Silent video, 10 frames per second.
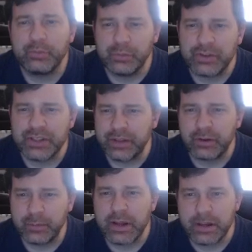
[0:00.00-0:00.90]
There's not very
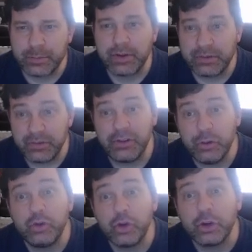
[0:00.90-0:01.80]
many, but you
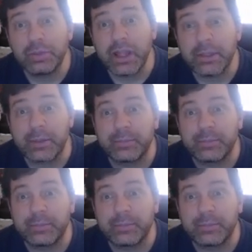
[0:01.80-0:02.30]
could play them.